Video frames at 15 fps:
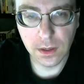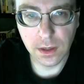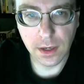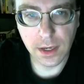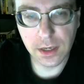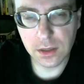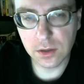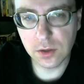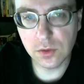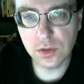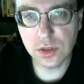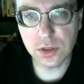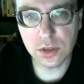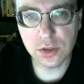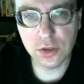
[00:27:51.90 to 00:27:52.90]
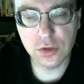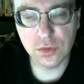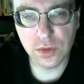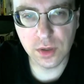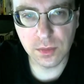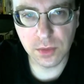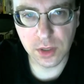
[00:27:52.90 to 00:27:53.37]
And it uses
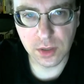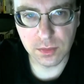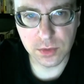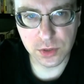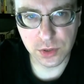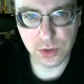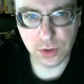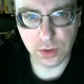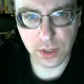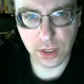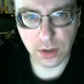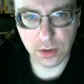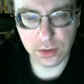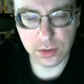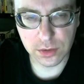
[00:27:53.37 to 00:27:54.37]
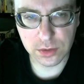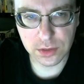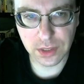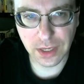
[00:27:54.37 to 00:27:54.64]
extremely obscure characters.